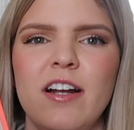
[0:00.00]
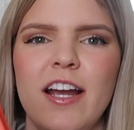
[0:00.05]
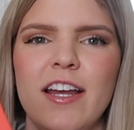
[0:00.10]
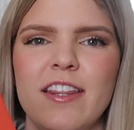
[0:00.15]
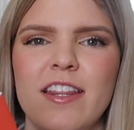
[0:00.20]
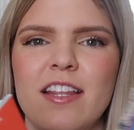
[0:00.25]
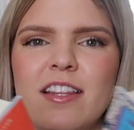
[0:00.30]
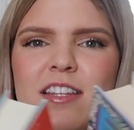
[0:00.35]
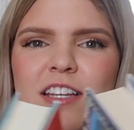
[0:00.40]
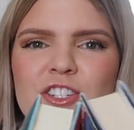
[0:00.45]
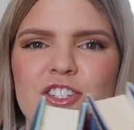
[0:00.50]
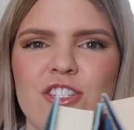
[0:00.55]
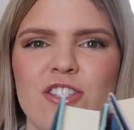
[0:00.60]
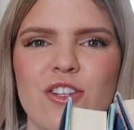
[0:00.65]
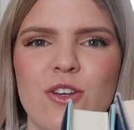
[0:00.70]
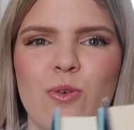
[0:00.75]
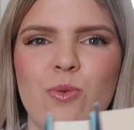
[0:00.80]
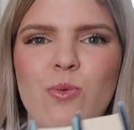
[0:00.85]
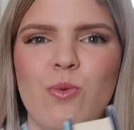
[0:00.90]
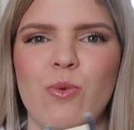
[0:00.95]
I think they
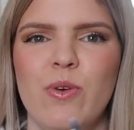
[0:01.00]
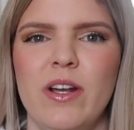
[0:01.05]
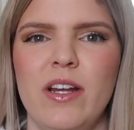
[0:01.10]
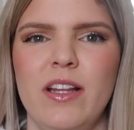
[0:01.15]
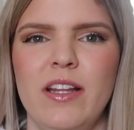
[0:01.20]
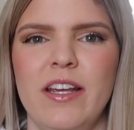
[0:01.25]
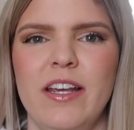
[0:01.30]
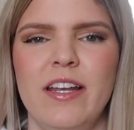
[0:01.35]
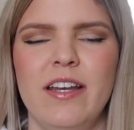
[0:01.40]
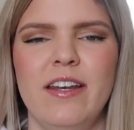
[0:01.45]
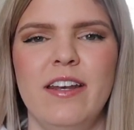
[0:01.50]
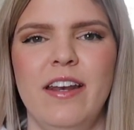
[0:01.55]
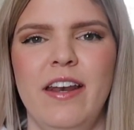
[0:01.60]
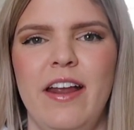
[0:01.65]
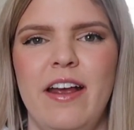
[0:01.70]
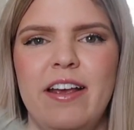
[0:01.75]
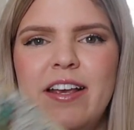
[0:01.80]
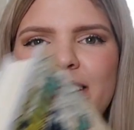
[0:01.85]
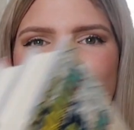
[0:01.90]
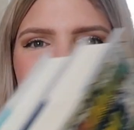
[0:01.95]
just look really
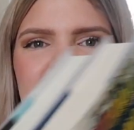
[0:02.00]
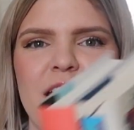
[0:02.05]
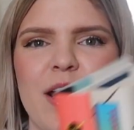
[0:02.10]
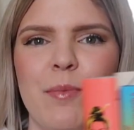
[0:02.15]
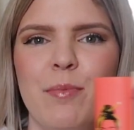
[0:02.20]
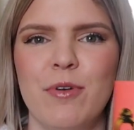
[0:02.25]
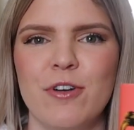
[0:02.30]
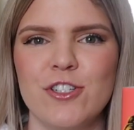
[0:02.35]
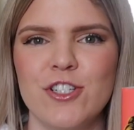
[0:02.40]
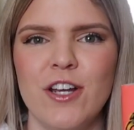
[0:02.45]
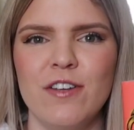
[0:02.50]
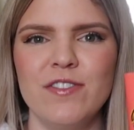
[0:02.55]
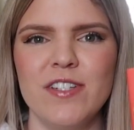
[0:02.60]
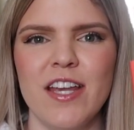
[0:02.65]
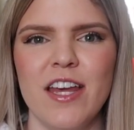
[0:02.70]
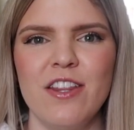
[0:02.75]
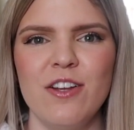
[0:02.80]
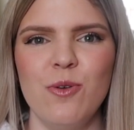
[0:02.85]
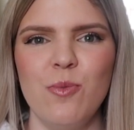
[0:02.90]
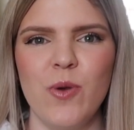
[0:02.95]
nice on a bookshelf
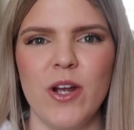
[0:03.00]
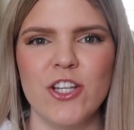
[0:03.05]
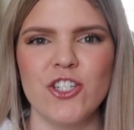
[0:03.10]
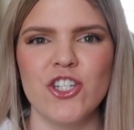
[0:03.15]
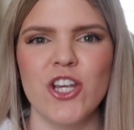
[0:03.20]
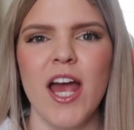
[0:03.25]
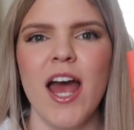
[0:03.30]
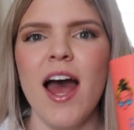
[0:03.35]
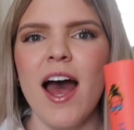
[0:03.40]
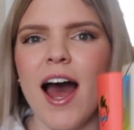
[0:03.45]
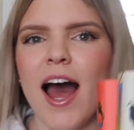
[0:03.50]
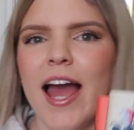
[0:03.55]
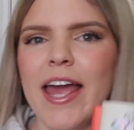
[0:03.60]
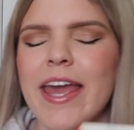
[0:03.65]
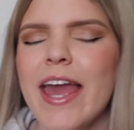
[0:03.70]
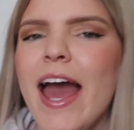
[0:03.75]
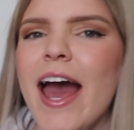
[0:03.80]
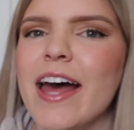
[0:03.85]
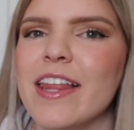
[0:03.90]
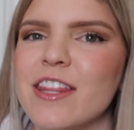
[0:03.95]
together, which I
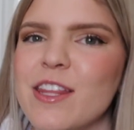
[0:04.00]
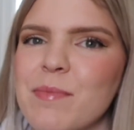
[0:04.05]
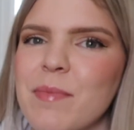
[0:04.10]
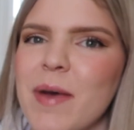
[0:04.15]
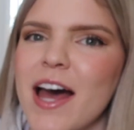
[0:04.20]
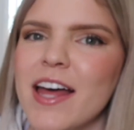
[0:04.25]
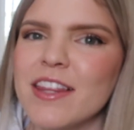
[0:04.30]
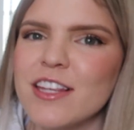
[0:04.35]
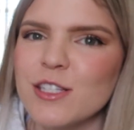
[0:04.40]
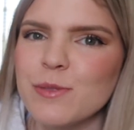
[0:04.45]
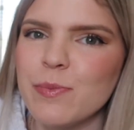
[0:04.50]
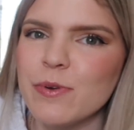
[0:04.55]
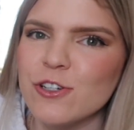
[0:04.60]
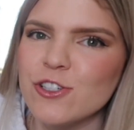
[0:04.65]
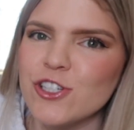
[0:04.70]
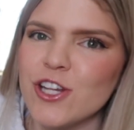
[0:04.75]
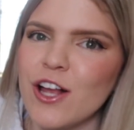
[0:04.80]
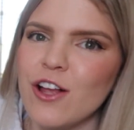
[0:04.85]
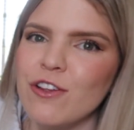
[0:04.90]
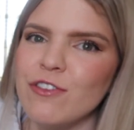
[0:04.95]
had them on this
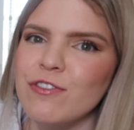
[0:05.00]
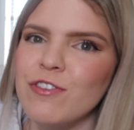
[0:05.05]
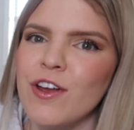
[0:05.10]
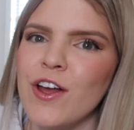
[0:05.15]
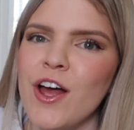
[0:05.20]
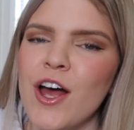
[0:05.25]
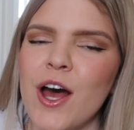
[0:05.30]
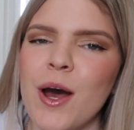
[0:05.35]
bookshelf,